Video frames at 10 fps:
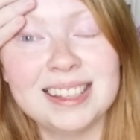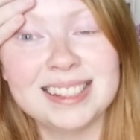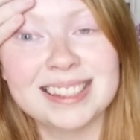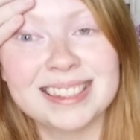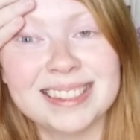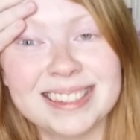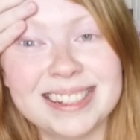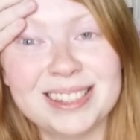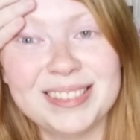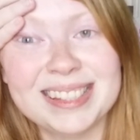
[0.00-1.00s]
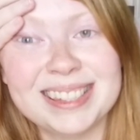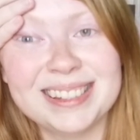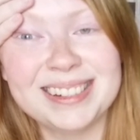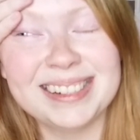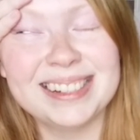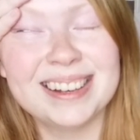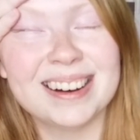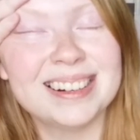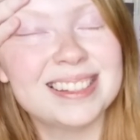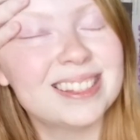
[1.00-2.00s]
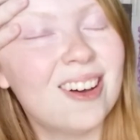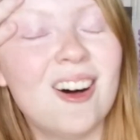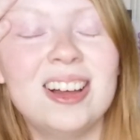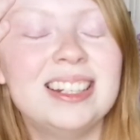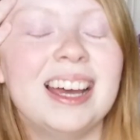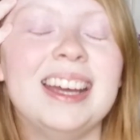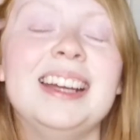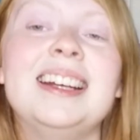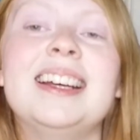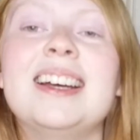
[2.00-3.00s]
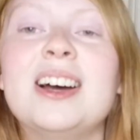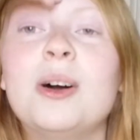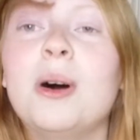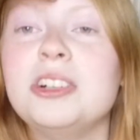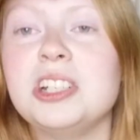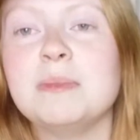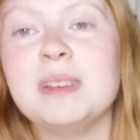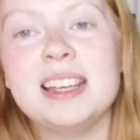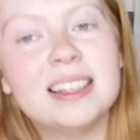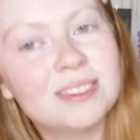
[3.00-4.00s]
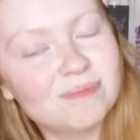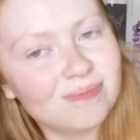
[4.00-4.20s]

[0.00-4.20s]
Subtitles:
these sweet security guards all night watching me.